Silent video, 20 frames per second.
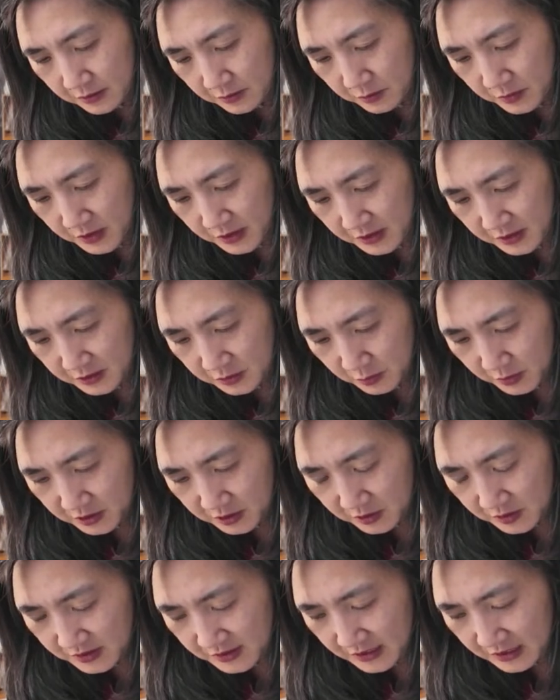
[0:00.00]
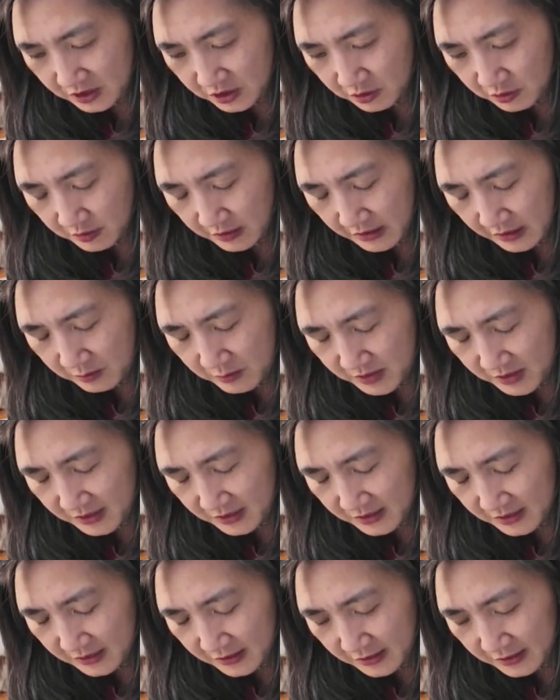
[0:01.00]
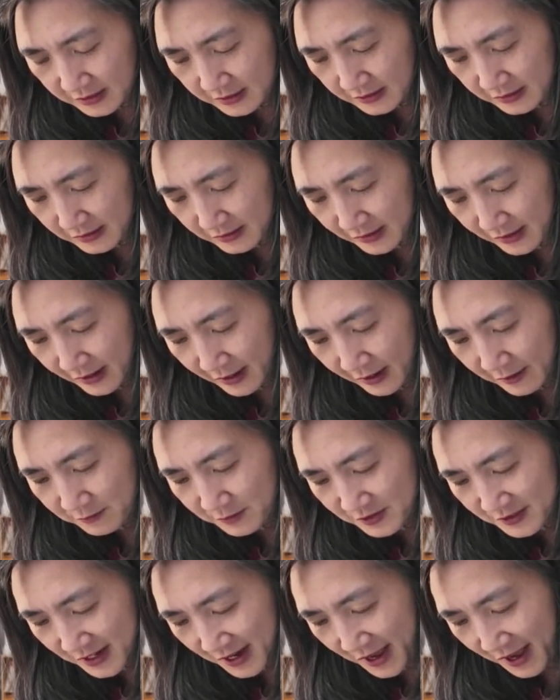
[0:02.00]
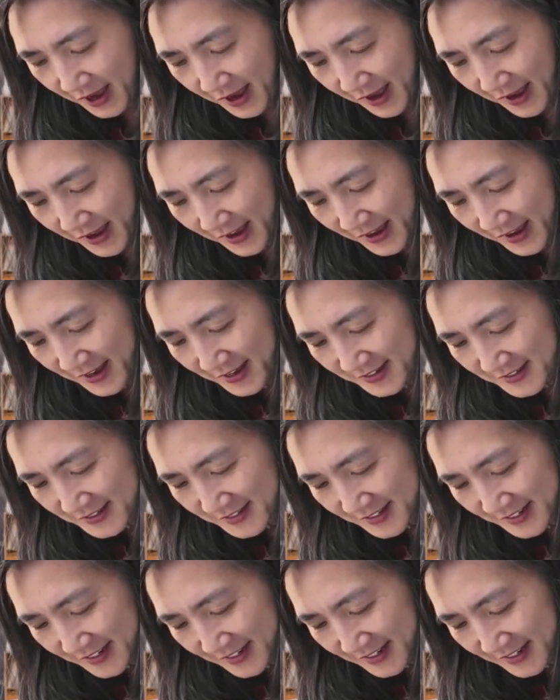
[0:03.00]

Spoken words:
Because when you say tree, I'm thinking life size.